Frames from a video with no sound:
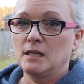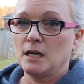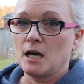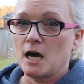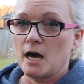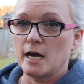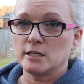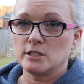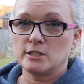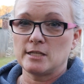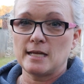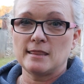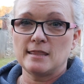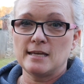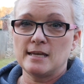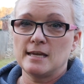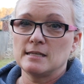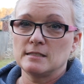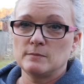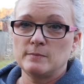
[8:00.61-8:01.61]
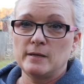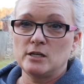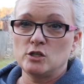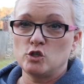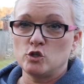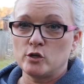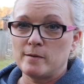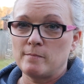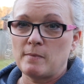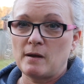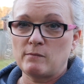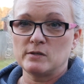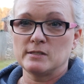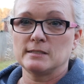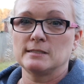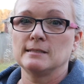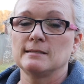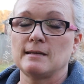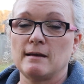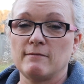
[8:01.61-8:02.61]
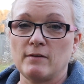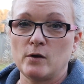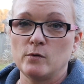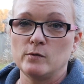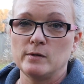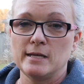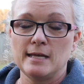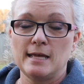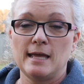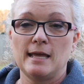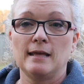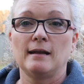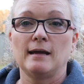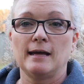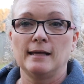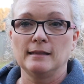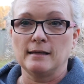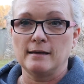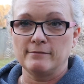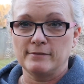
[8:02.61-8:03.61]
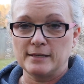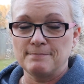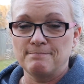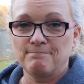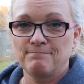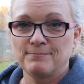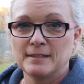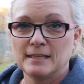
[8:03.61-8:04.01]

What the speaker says: gosh, that thing has been a dream ever since I've owned it, and I love it.